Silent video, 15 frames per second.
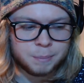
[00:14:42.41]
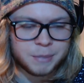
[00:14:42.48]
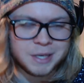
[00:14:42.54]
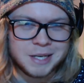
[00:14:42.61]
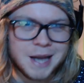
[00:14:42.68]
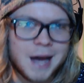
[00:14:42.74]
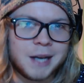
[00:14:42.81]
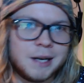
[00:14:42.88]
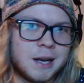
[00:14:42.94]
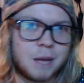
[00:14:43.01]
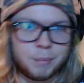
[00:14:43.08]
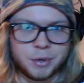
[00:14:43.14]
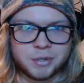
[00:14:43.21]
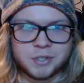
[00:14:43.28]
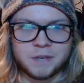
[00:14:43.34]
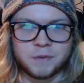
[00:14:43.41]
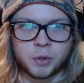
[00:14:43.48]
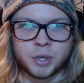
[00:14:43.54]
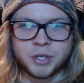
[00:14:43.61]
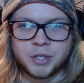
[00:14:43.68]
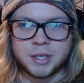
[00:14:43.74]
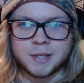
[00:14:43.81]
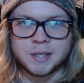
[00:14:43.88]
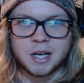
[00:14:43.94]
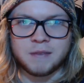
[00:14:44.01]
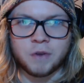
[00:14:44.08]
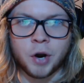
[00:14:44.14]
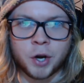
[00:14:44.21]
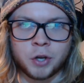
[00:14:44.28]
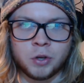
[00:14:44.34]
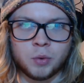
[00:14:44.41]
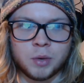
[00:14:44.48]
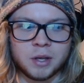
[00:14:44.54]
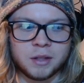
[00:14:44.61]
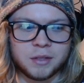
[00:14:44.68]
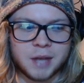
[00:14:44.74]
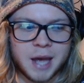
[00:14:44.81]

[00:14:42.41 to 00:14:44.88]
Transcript: but 99% of Christians that I've argued with